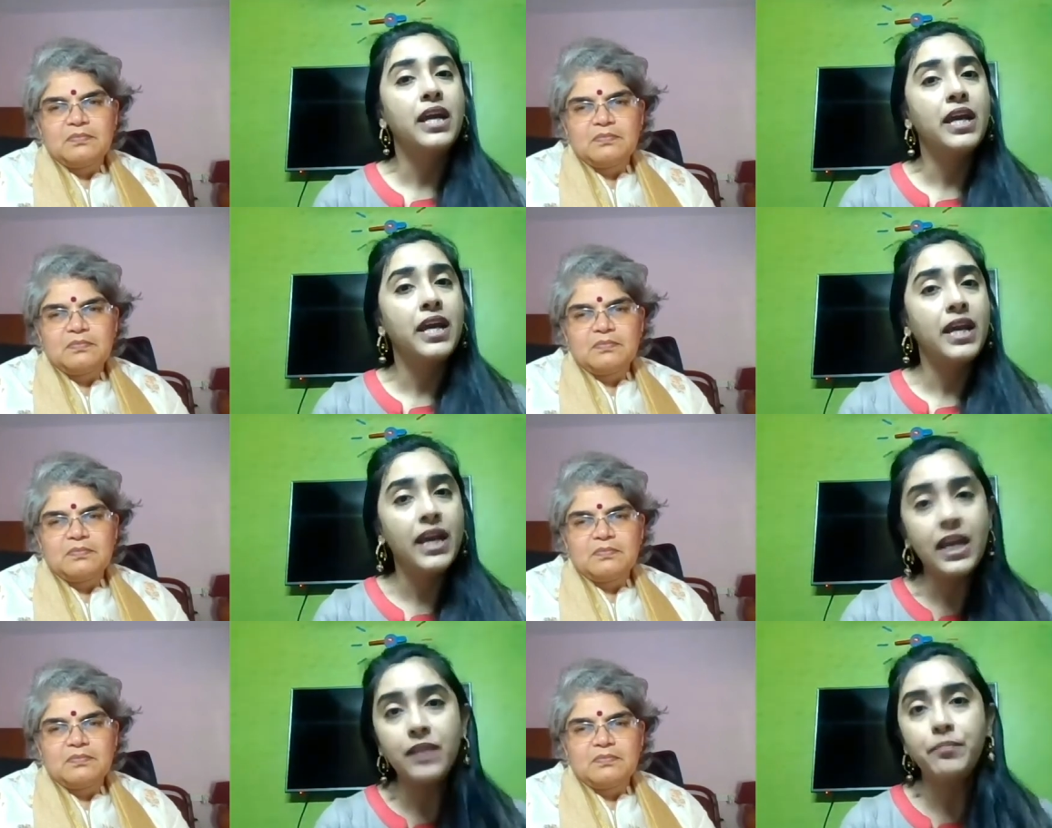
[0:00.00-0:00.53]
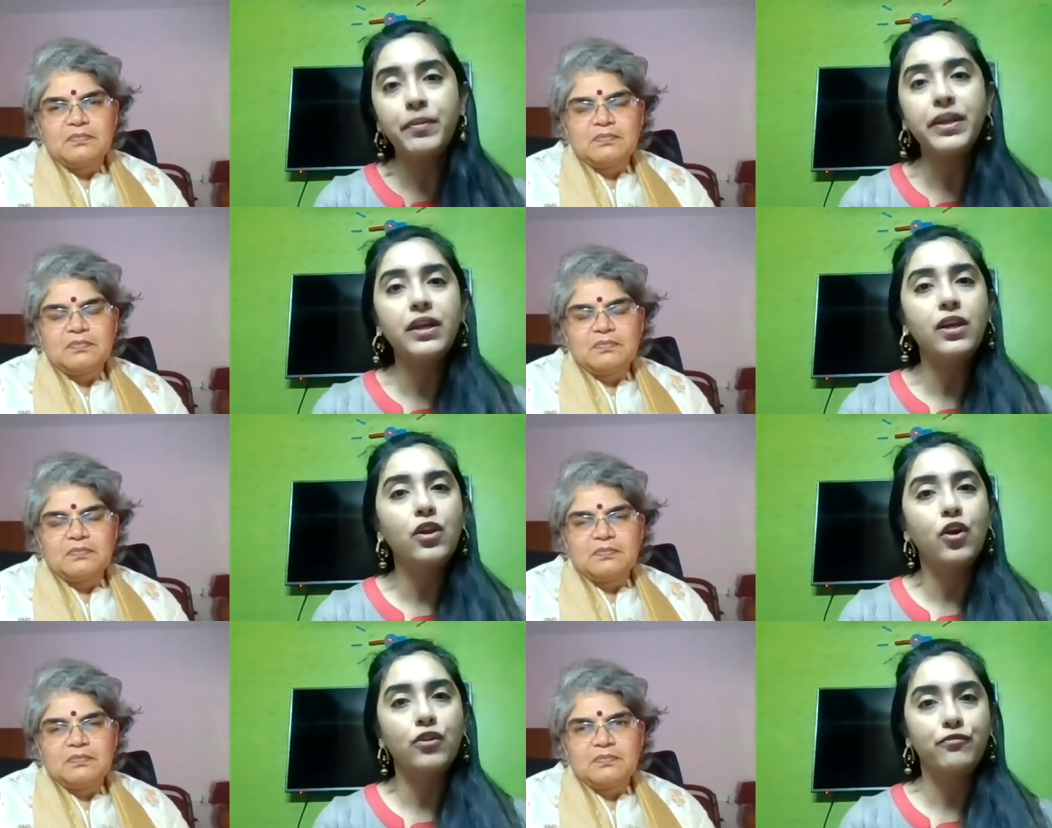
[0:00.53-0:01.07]
Speaker 1: helping
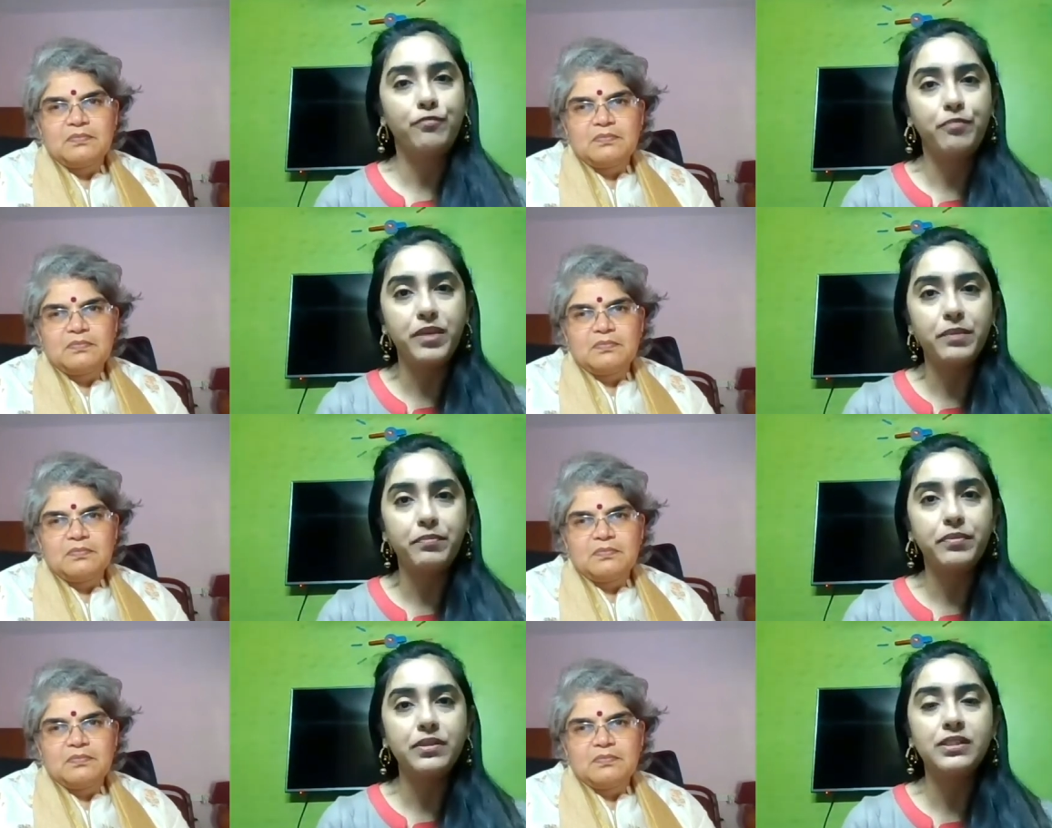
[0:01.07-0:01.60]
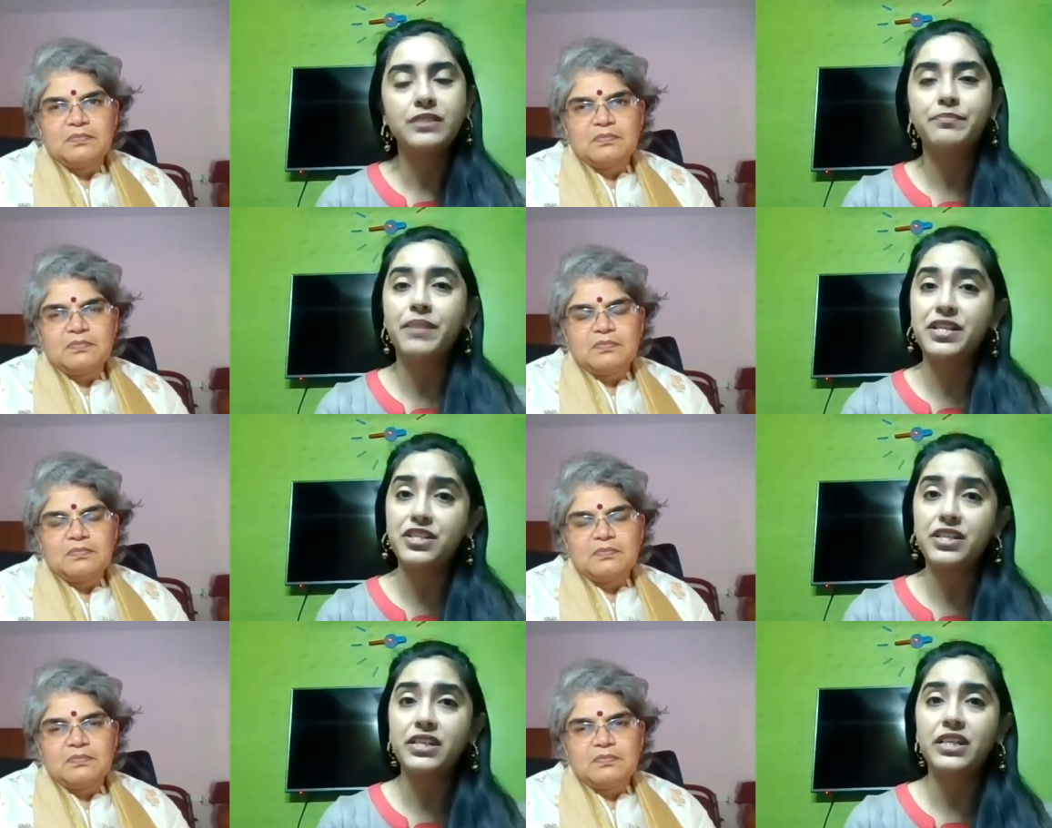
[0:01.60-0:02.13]
a lot of people,
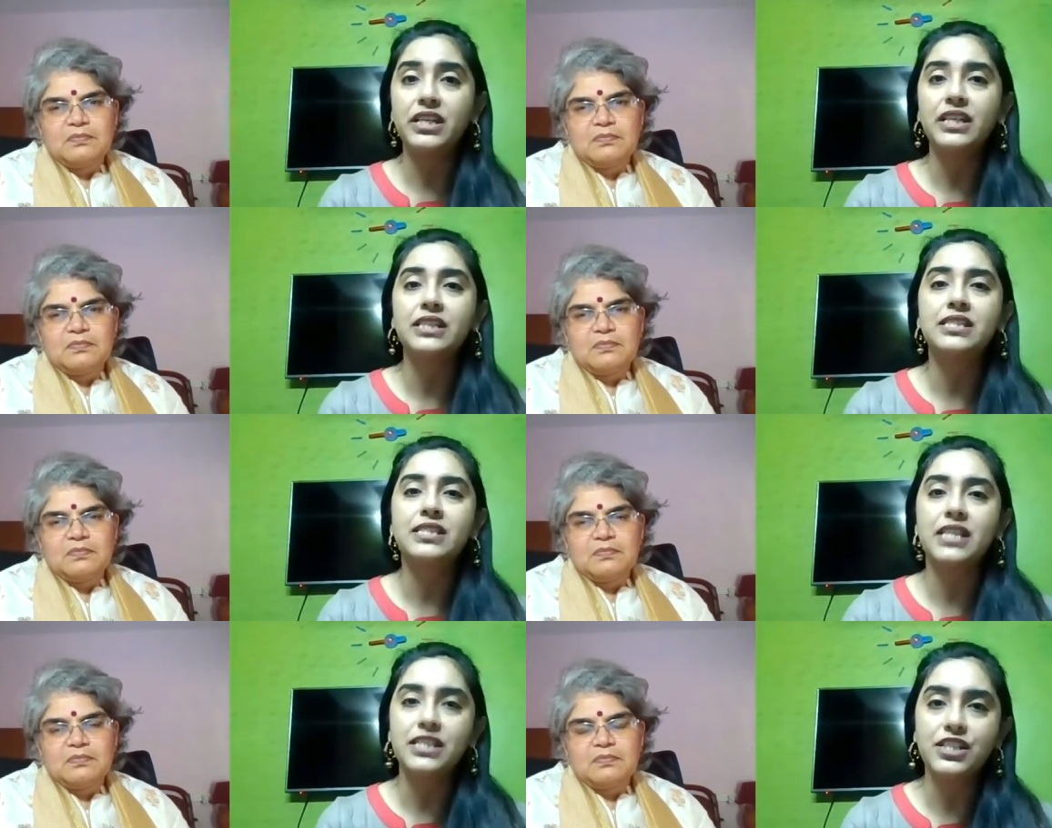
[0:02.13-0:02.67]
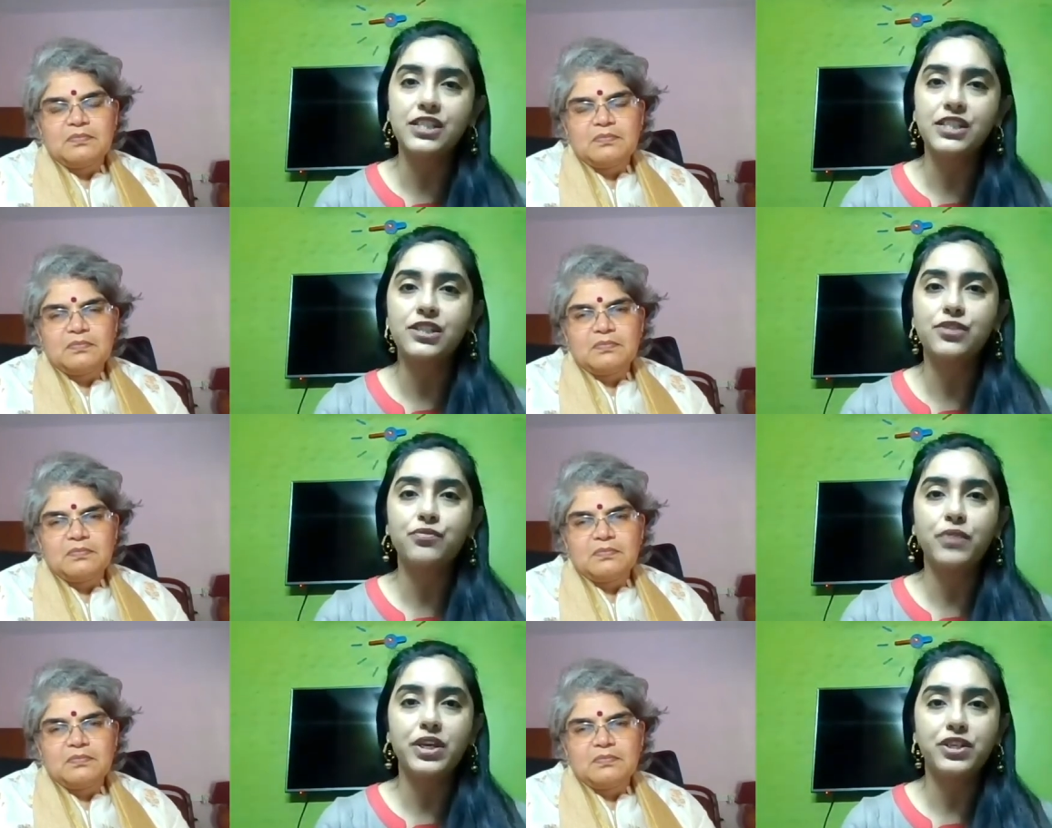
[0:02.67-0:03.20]
especially in such a
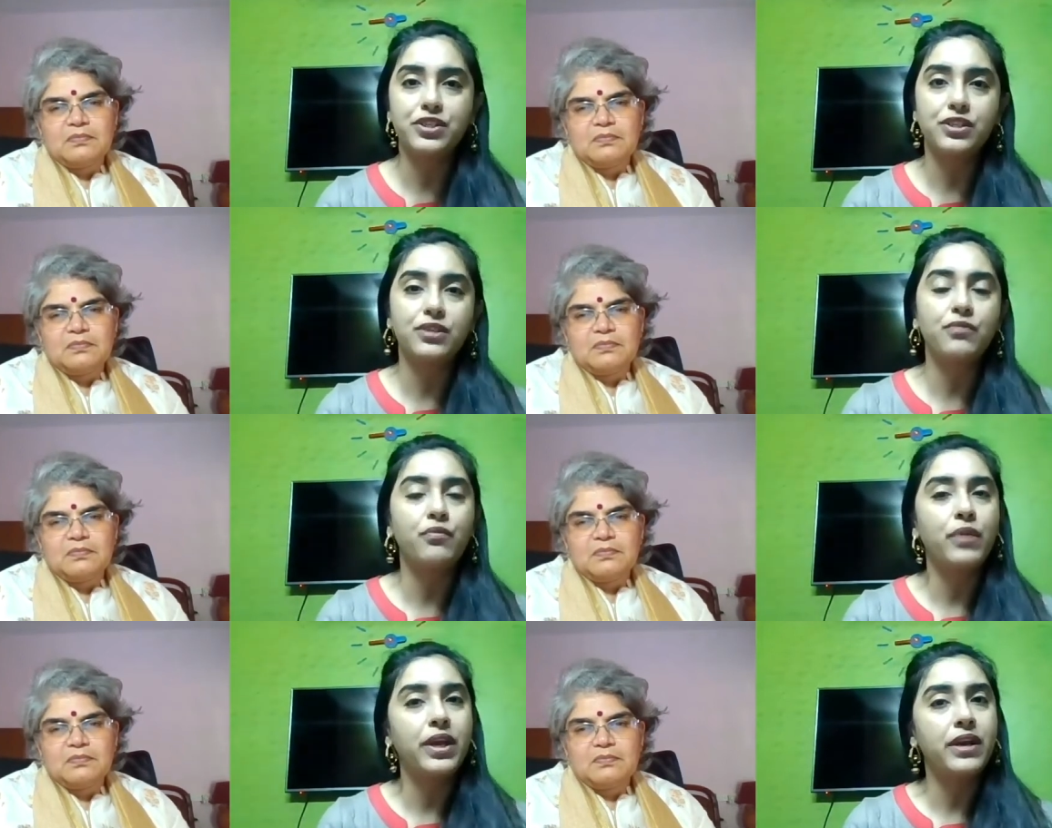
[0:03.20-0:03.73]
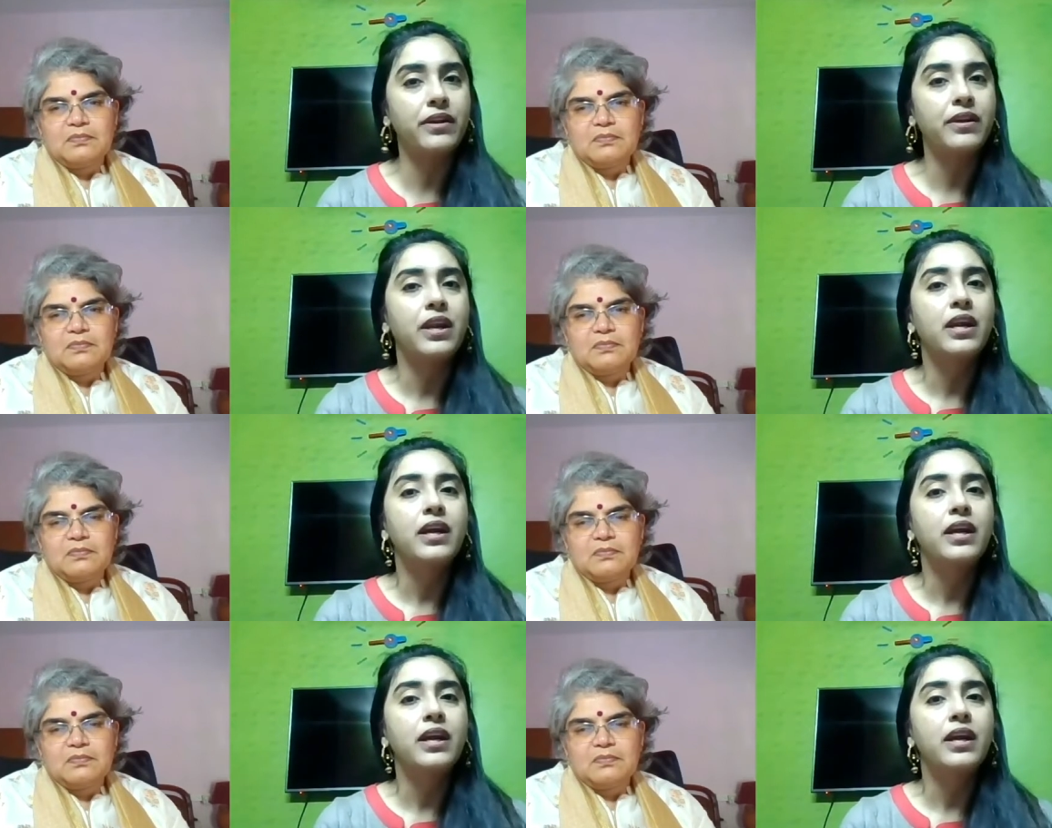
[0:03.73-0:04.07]
situation where